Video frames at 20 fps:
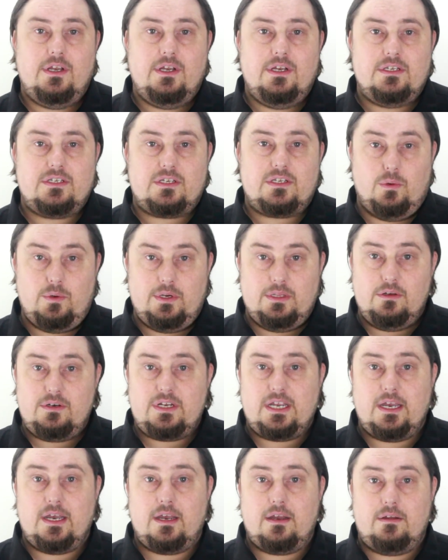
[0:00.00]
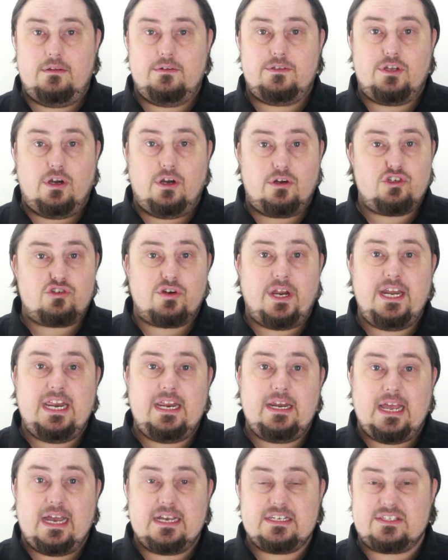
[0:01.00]
So we look at dog
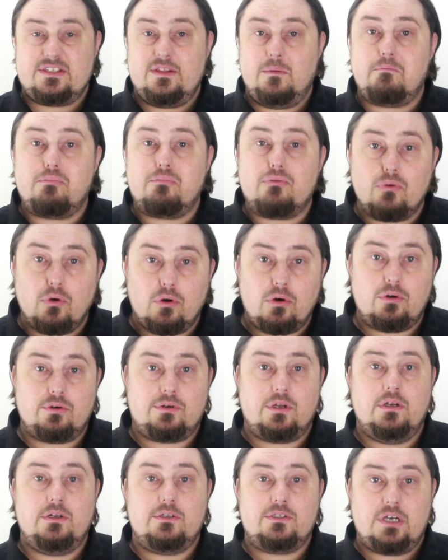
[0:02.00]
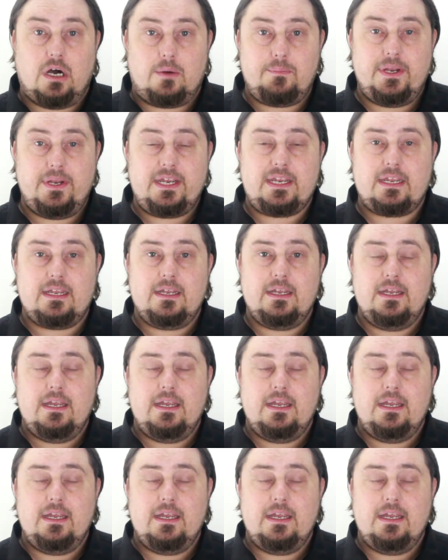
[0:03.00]
training as the broad topic,